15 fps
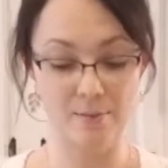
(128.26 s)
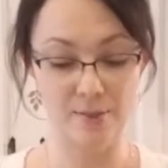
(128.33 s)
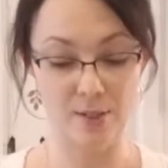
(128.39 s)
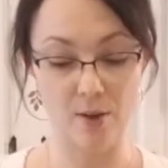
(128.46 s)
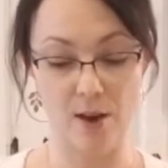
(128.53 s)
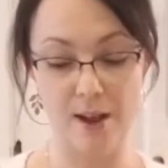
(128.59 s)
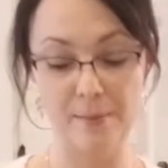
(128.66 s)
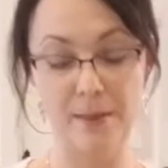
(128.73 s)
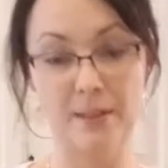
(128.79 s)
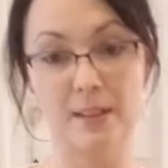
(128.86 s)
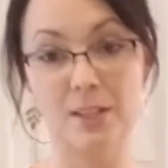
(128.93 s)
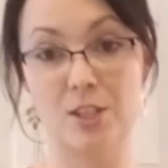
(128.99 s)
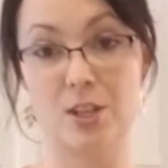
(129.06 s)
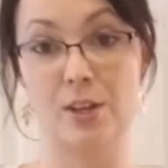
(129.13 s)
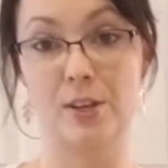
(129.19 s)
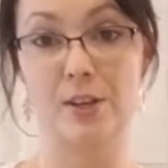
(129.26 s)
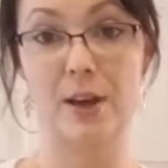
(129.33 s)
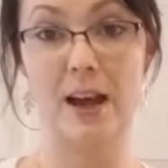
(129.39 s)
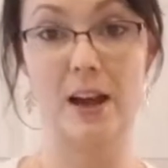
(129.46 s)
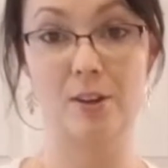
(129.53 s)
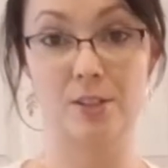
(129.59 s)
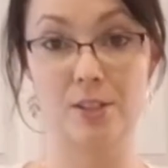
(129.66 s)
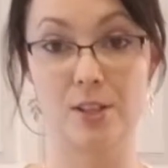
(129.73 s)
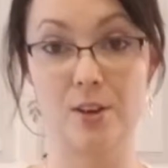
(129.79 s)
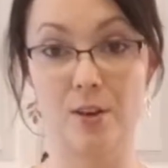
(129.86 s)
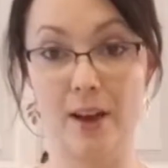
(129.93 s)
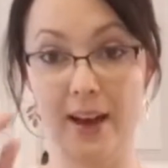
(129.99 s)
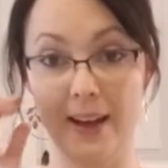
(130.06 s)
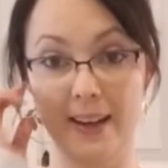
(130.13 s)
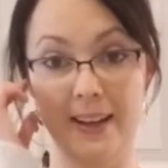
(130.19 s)
So I'm going to show you how to go
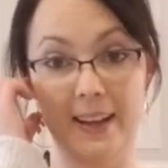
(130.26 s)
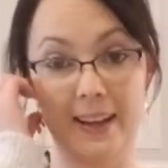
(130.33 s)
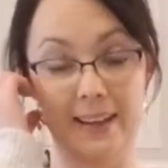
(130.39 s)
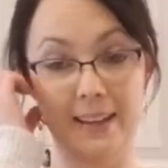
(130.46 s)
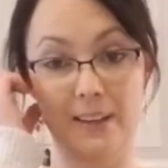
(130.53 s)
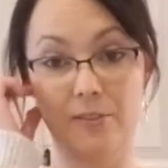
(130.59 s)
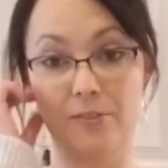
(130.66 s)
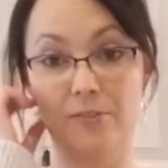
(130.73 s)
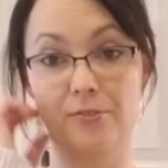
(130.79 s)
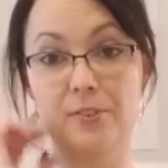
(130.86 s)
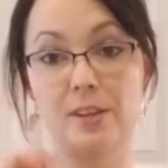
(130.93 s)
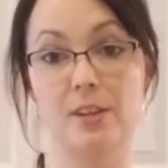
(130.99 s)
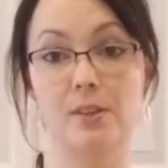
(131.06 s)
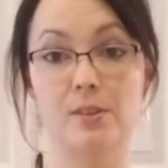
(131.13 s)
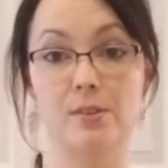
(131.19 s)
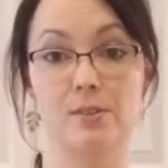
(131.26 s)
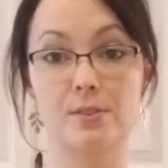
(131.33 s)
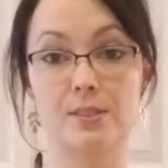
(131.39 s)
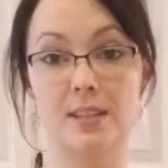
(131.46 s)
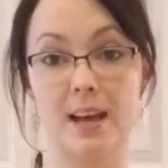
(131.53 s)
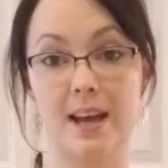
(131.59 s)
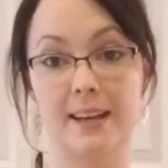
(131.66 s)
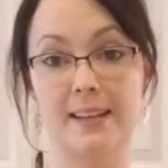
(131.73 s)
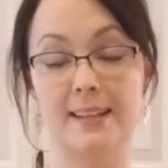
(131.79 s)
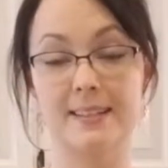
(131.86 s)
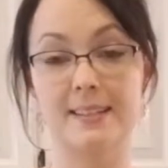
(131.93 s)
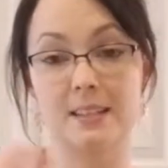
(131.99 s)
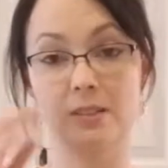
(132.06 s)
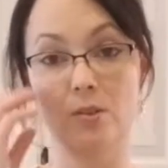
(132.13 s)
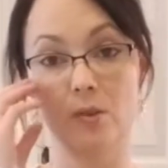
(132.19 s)
ahead and infuse honeys
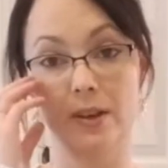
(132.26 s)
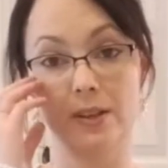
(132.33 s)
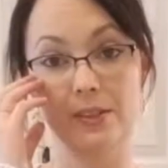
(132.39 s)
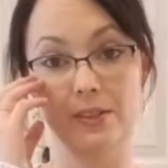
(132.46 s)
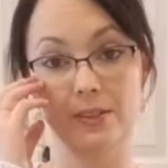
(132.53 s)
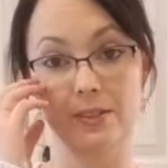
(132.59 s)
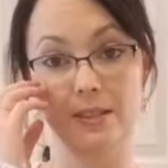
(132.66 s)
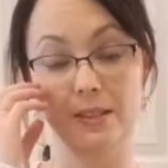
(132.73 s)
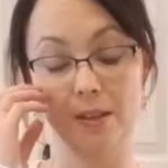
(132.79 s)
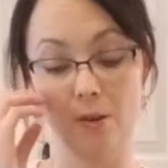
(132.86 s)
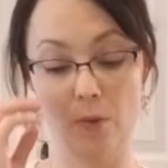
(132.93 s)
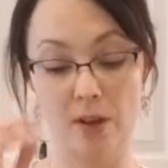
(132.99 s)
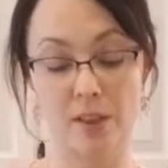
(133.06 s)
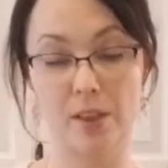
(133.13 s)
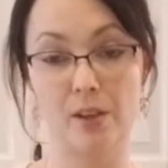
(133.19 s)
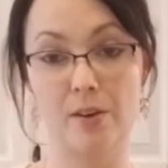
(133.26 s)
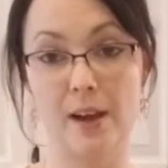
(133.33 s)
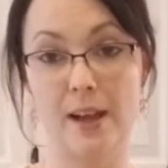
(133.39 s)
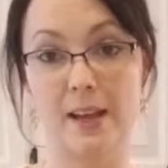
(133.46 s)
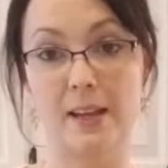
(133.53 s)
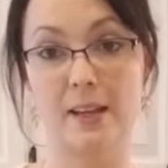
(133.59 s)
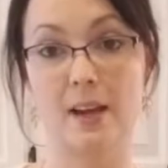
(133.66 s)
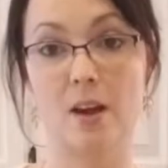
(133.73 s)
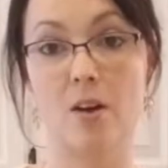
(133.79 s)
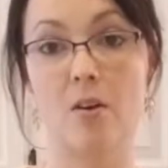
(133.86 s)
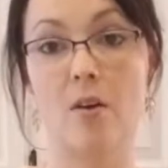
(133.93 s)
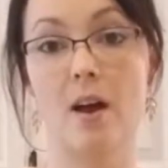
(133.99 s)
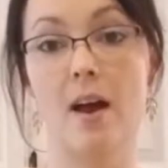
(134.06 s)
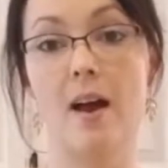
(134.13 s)
and oils with oregano.